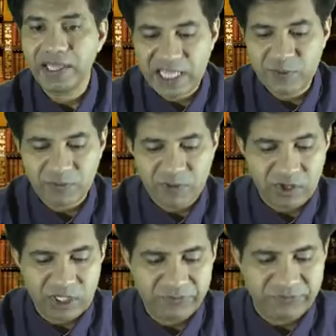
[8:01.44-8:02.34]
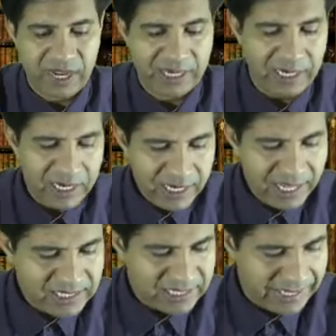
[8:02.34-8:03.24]
that's what we're going to find.
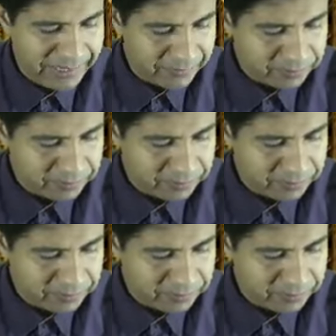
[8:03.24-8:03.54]
Let's see.